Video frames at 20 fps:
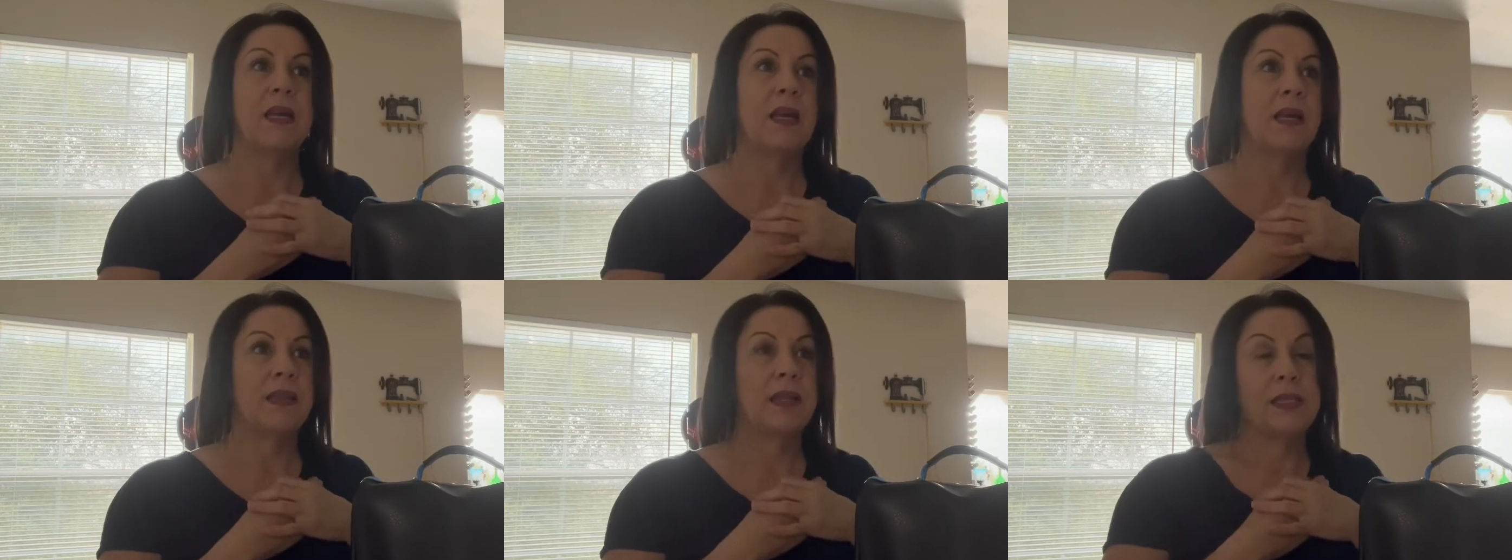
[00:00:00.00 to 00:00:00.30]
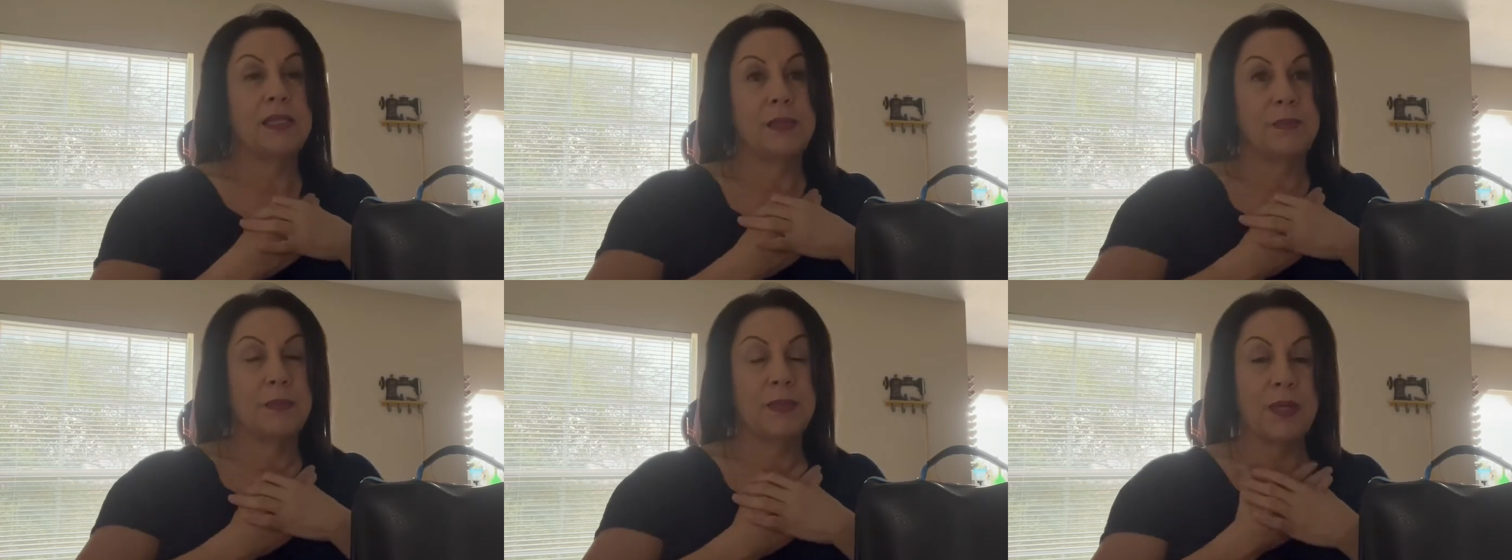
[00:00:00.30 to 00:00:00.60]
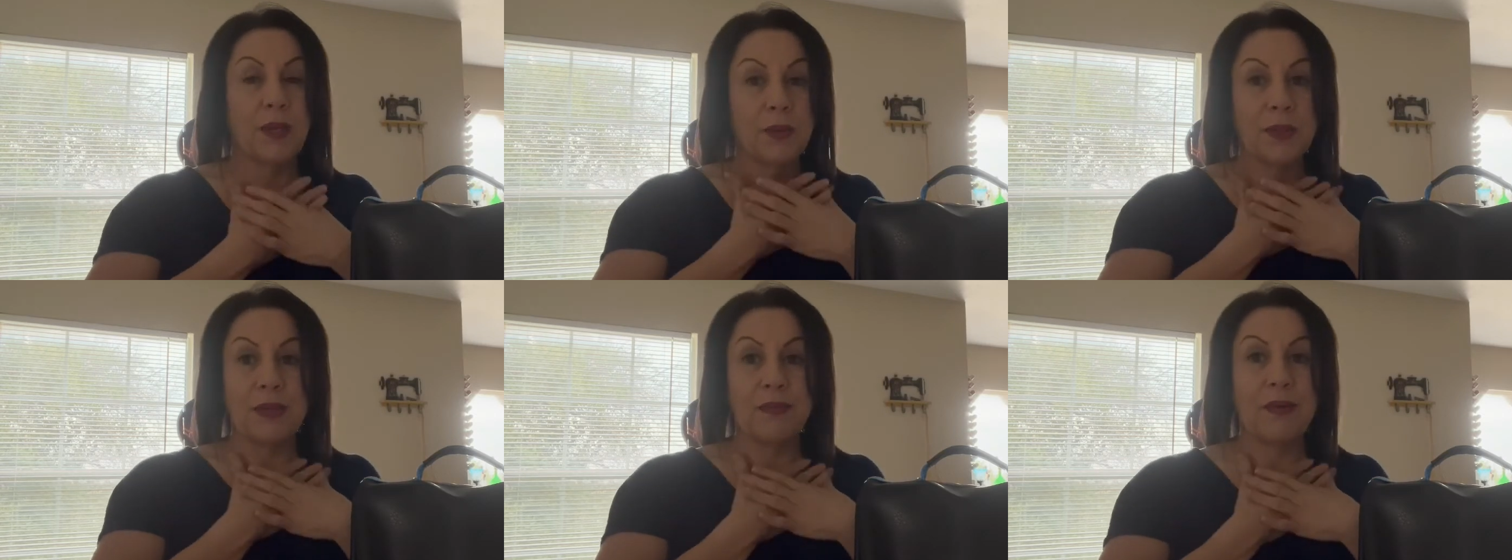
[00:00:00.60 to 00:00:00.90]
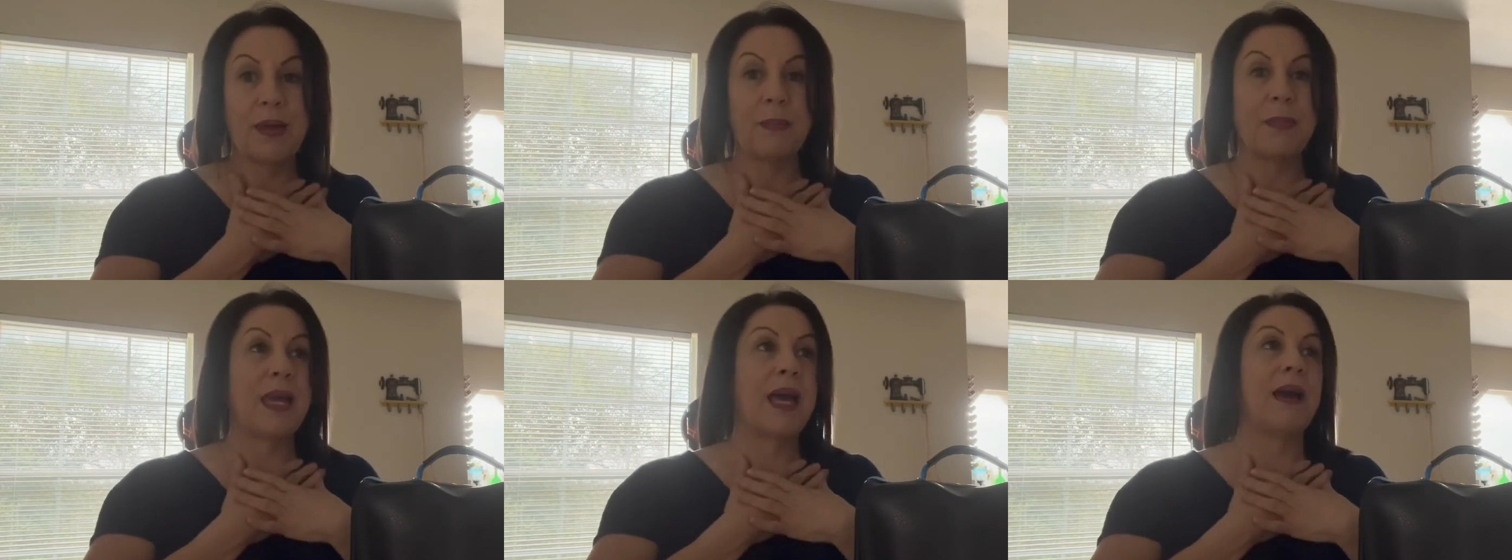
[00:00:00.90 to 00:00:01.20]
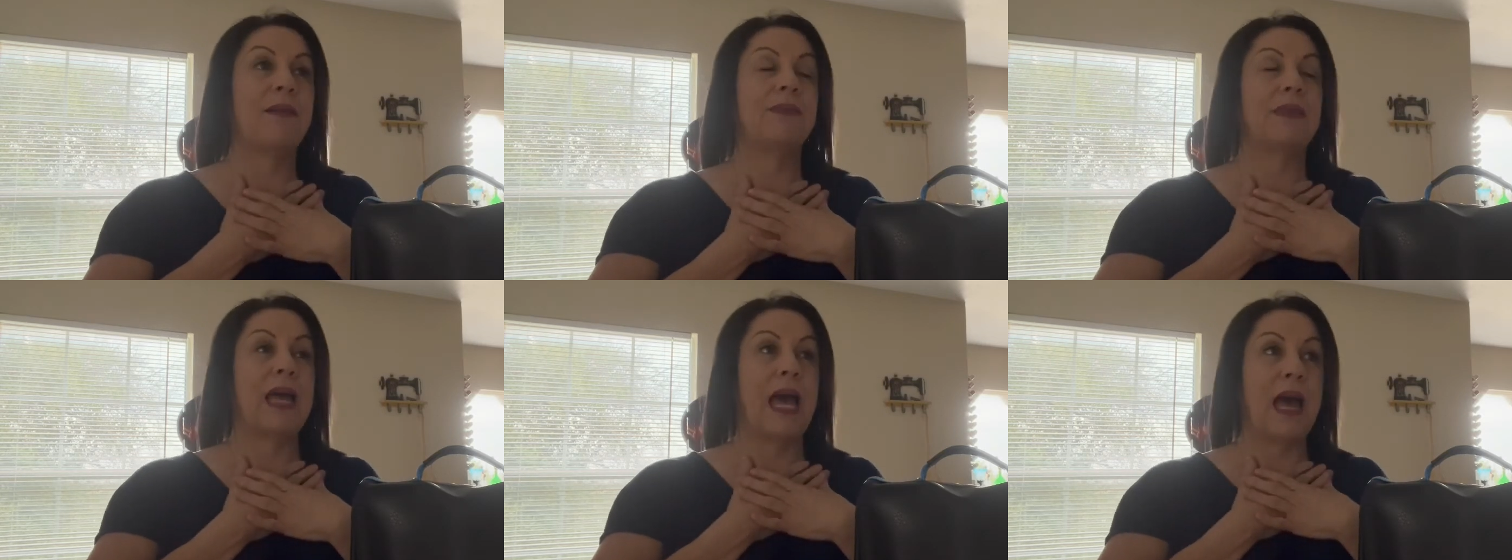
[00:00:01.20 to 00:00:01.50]
That's the only family I
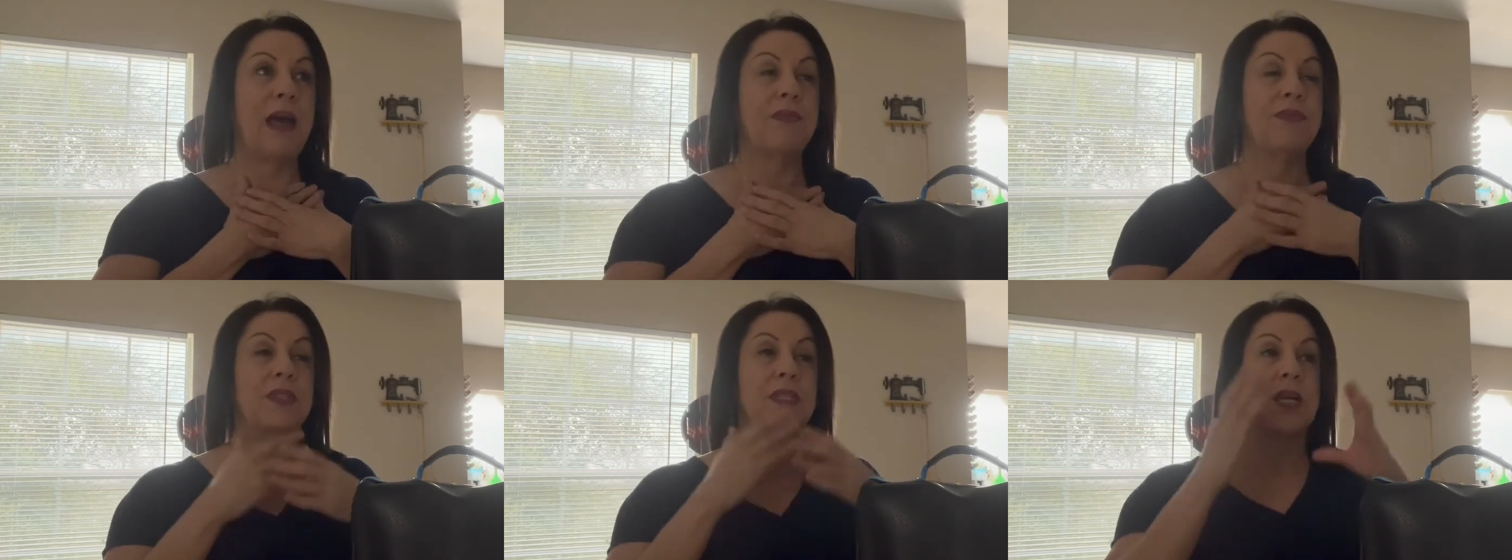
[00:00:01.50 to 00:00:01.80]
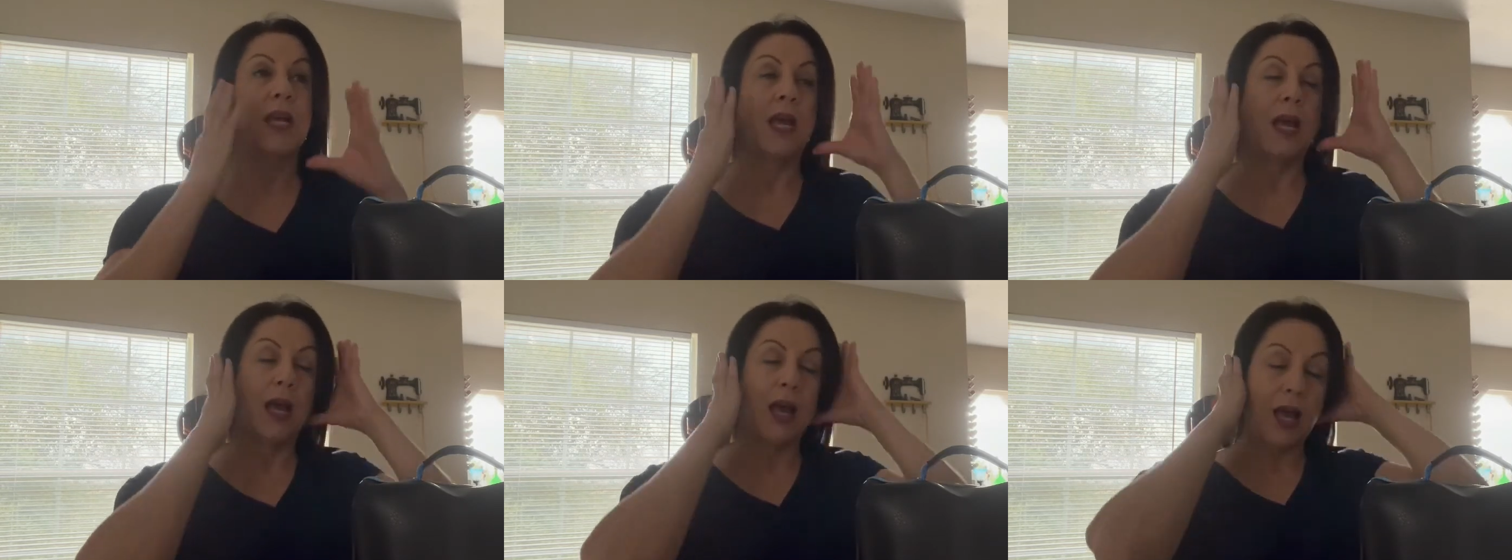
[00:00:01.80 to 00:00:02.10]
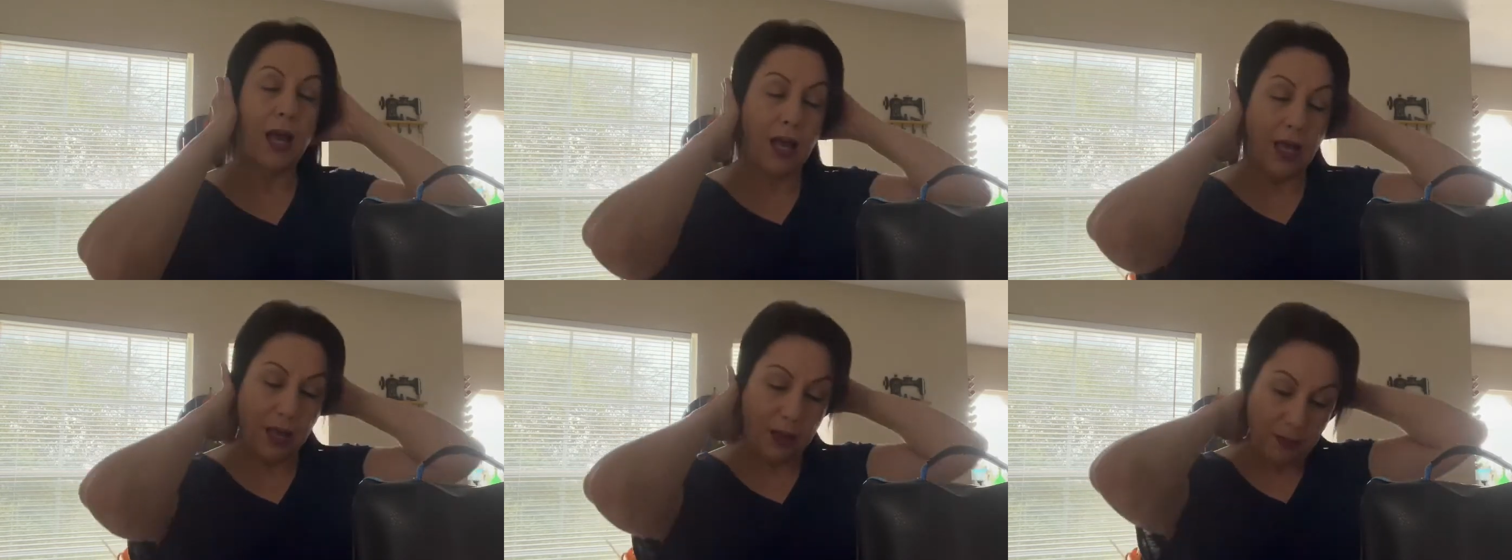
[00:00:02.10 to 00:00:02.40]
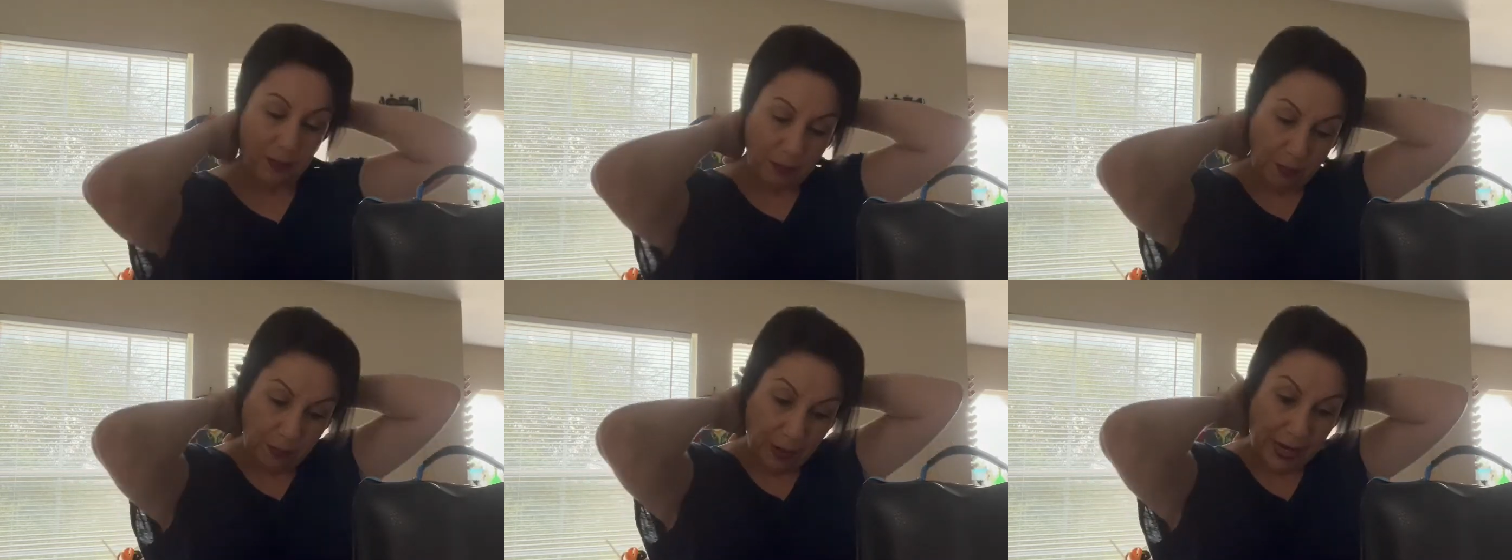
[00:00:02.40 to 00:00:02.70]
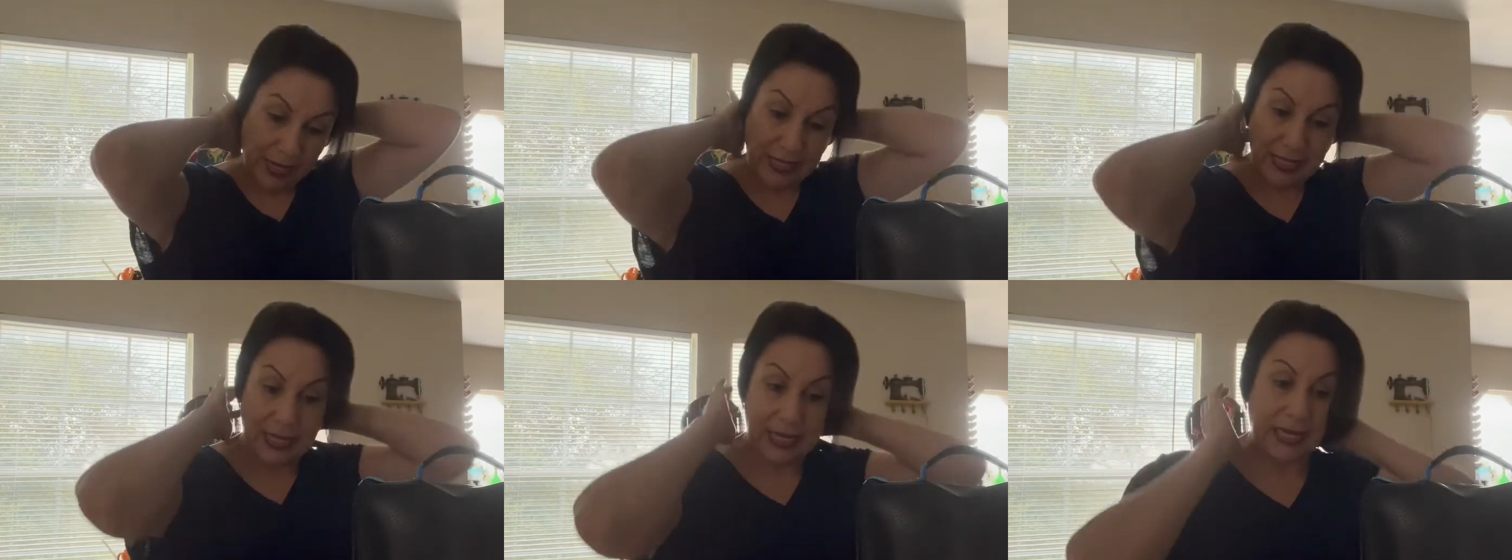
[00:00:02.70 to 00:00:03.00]
have left,
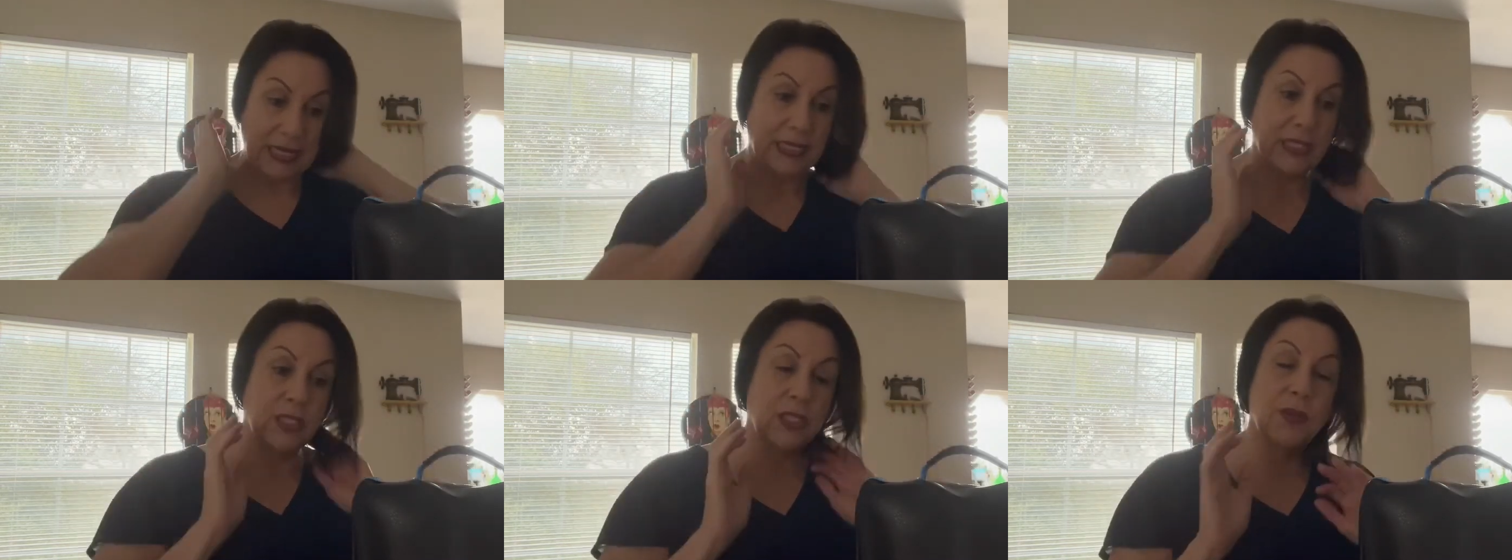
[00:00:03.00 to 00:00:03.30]
my kids.